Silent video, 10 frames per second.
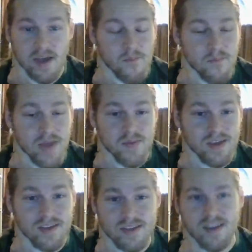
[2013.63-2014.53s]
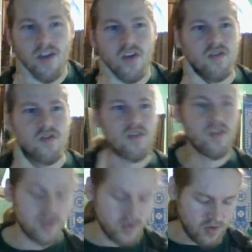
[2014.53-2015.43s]
maybe the characters
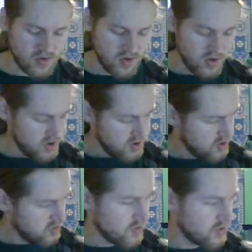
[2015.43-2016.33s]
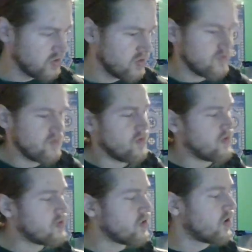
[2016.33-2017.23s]
are just going to
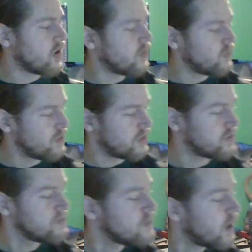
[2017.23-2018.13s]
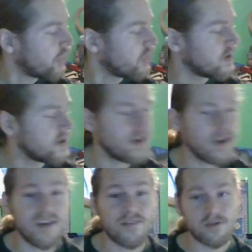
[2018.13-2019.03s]
start out with nothing
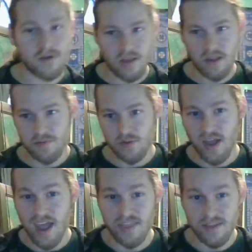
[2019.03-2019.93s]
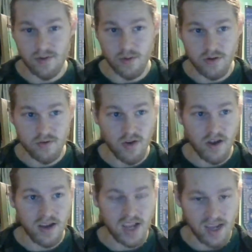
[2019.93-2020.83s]
at first level, and they're going to
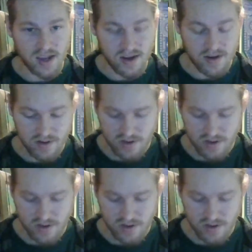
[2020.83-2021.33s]
try and